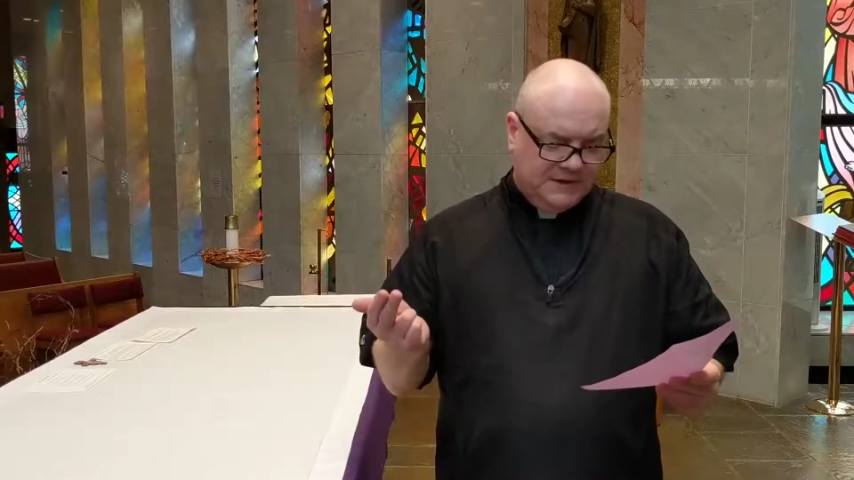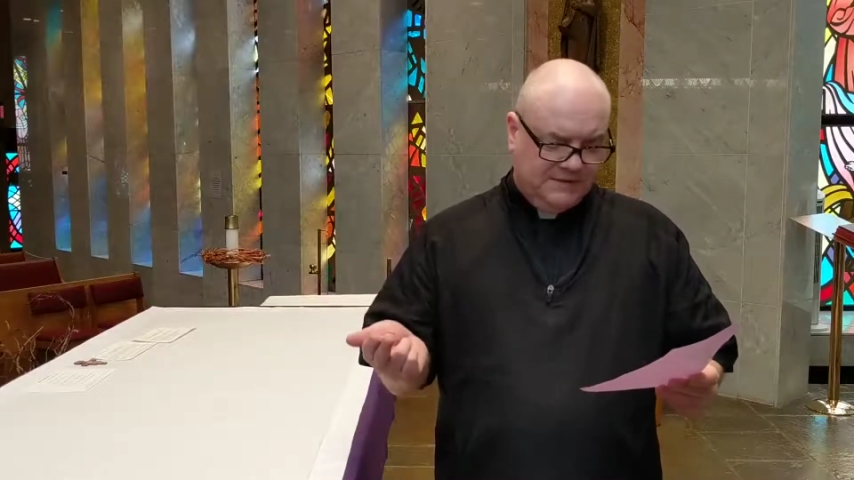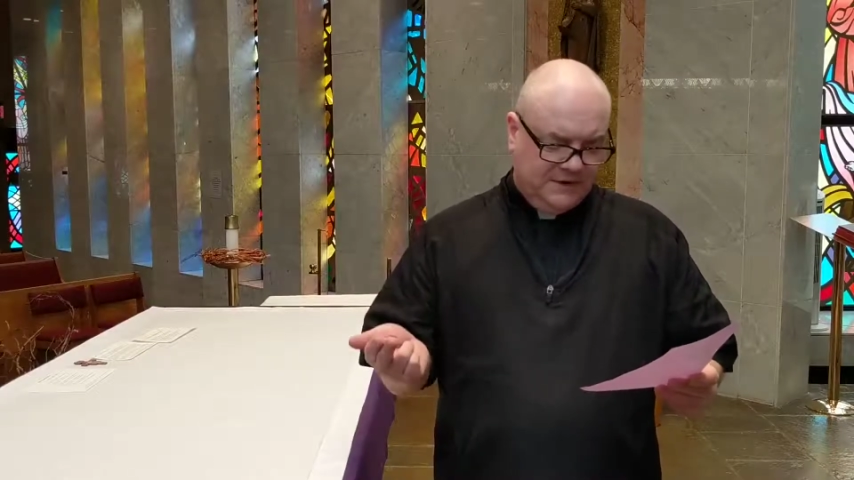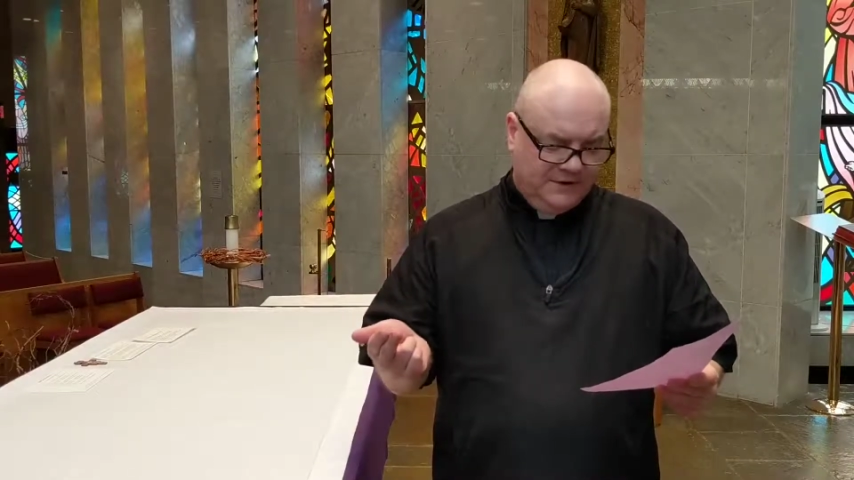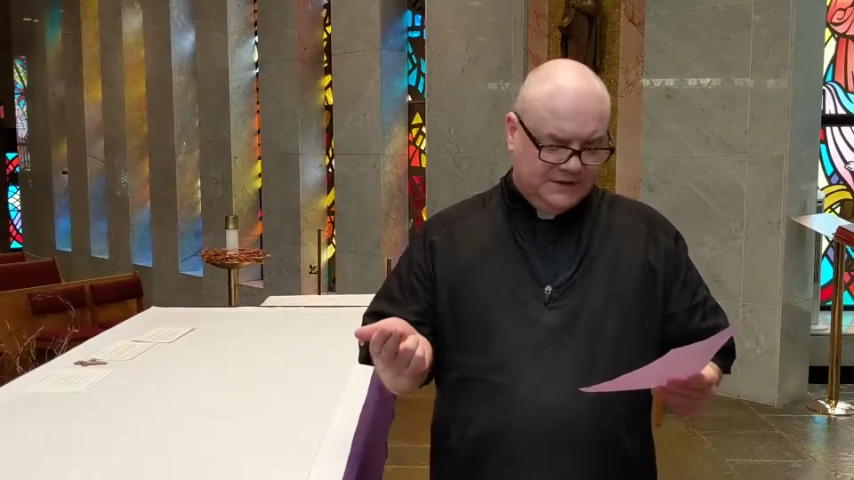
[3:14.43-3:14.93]
by
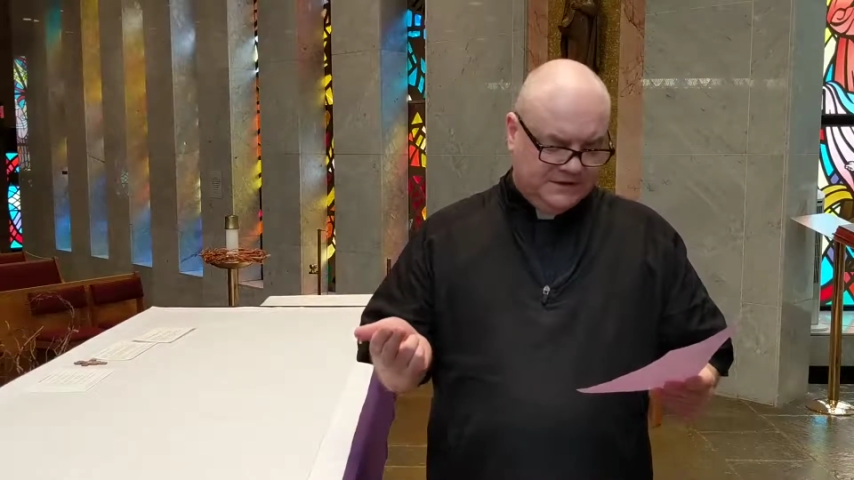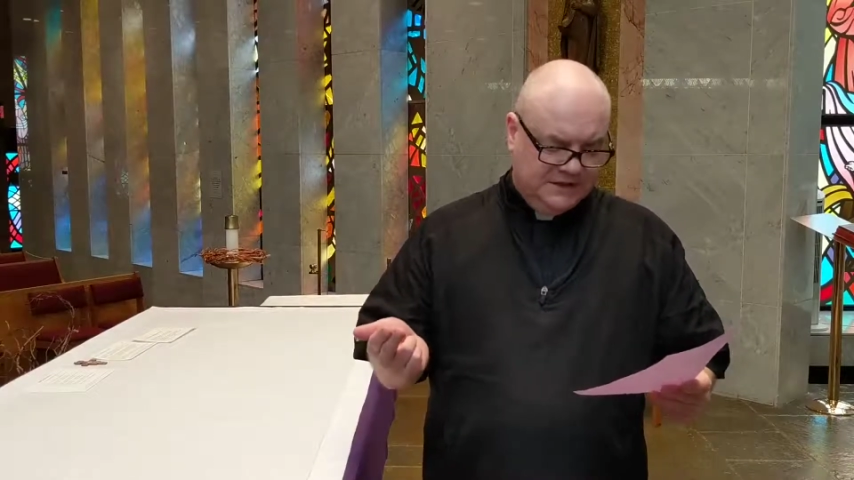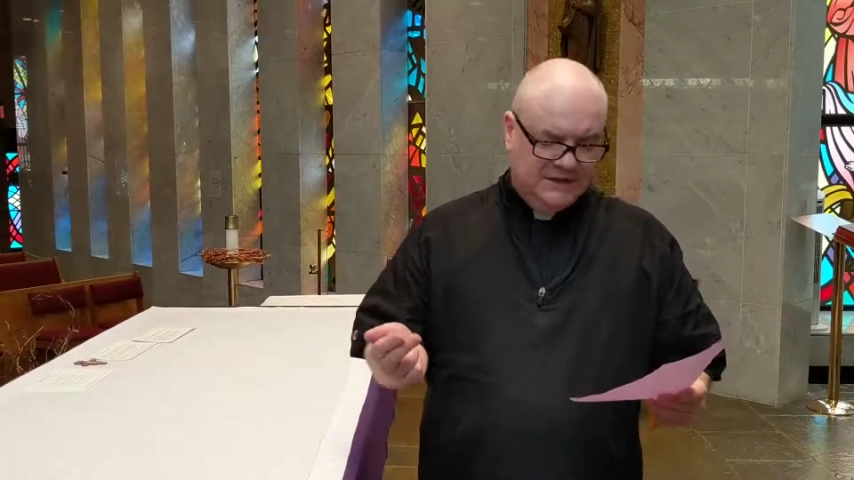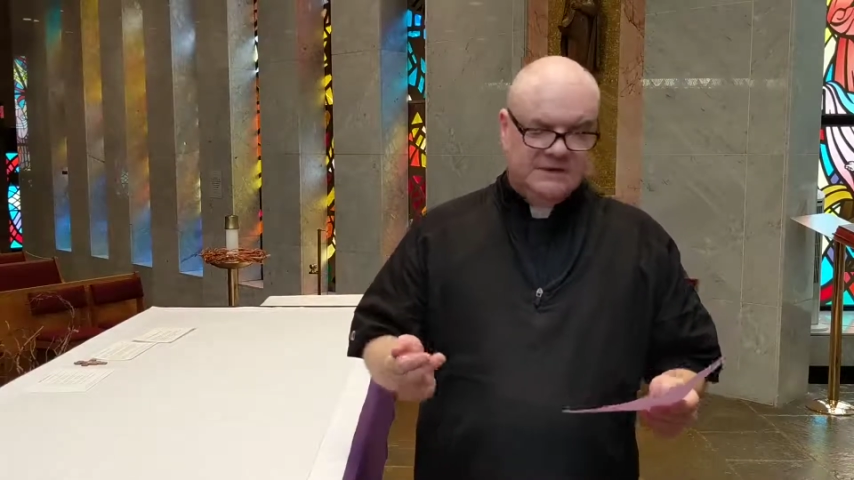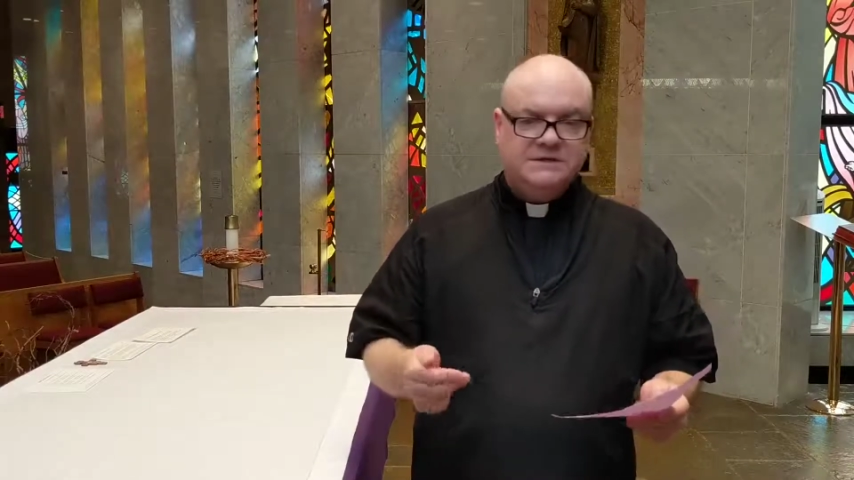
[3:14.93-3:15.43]
various
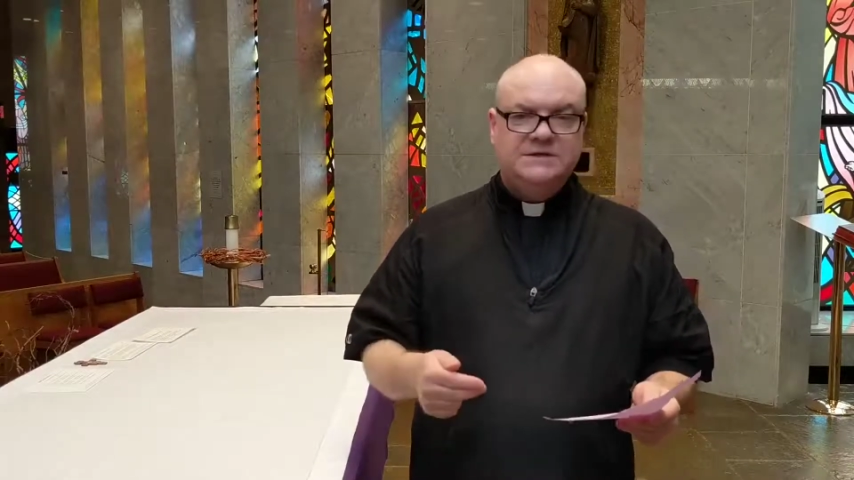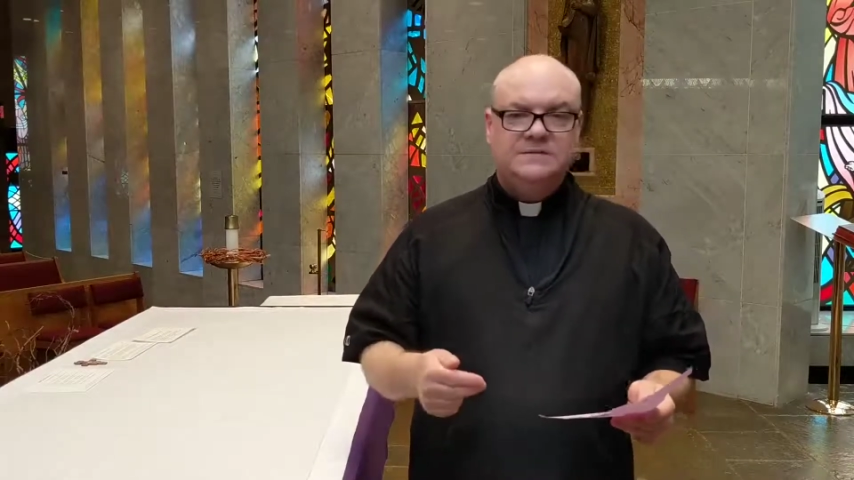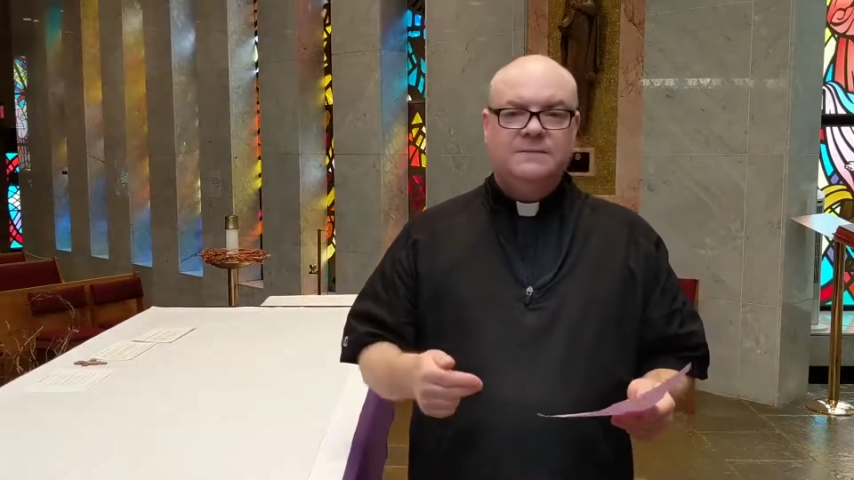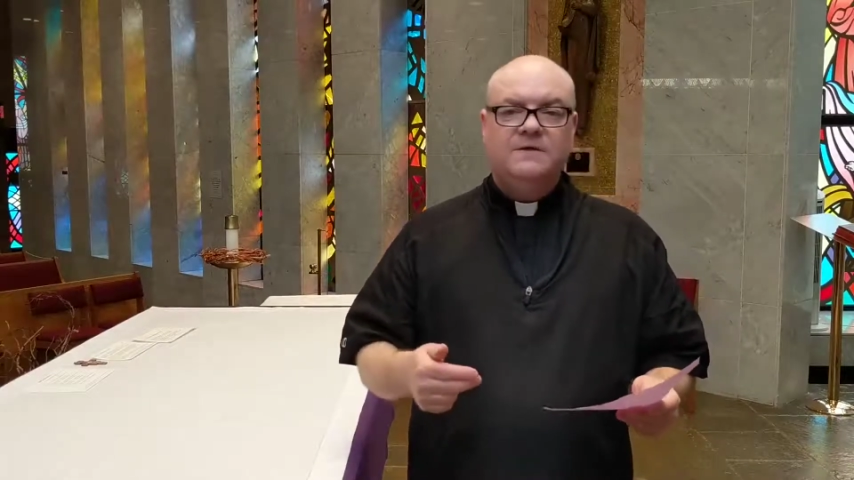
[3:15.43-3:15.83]
needs,